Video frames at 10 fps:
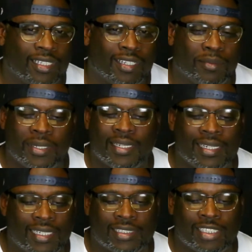And man,
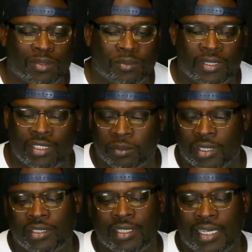not scared of, and the
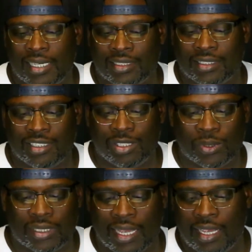other guys in there
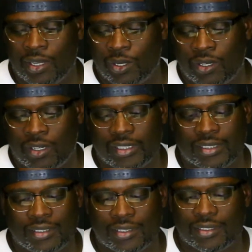with the ARs
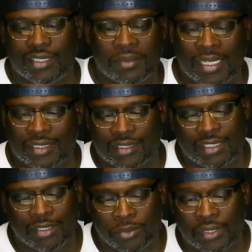and they're not
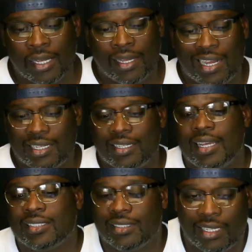scared of prison. I could
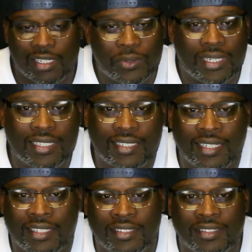actually hang with
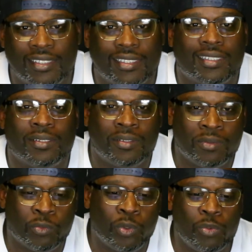ACAL.
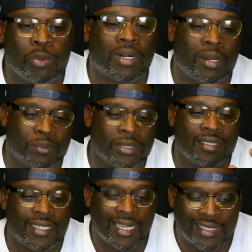We would probably be
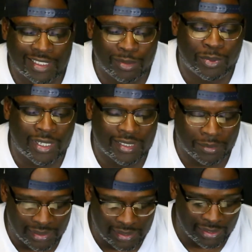the guys at the bar that
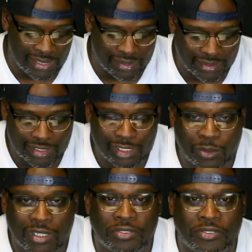I'm telling y'all to stay
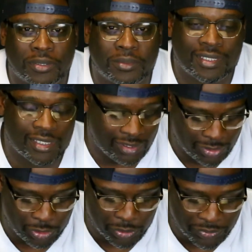away from, to tell you
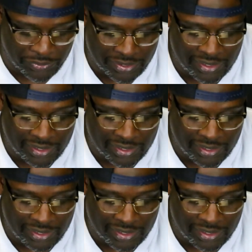the truth.